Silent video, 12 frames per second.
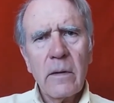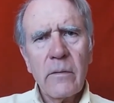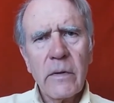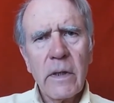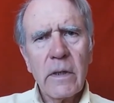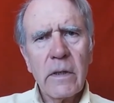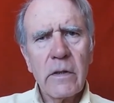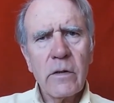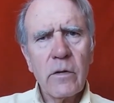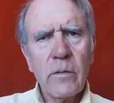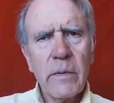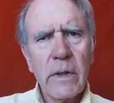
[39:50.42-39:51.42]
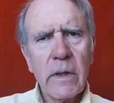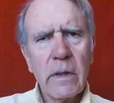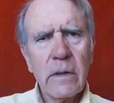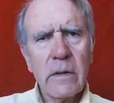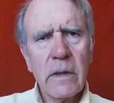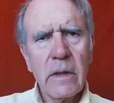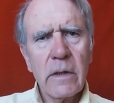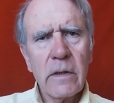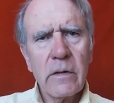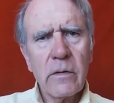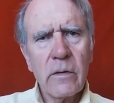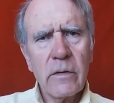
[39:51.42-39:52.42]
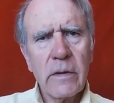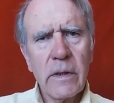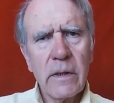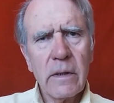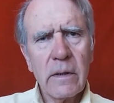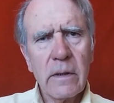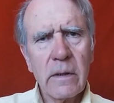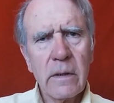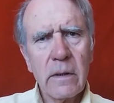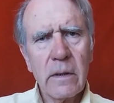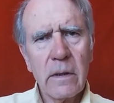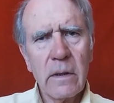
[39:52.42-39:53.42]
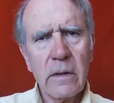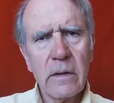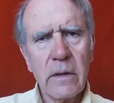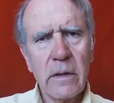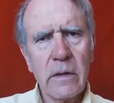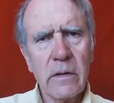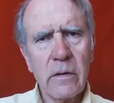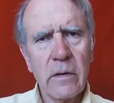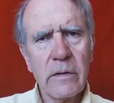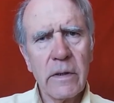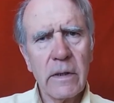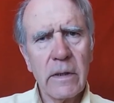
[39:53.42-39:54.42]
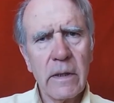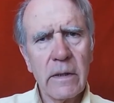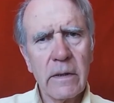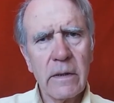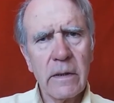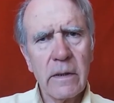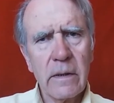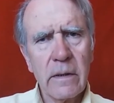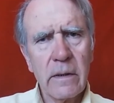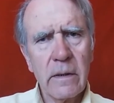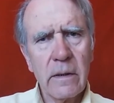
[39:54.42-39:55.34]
If there is no being, there is nothing. It is nothingness.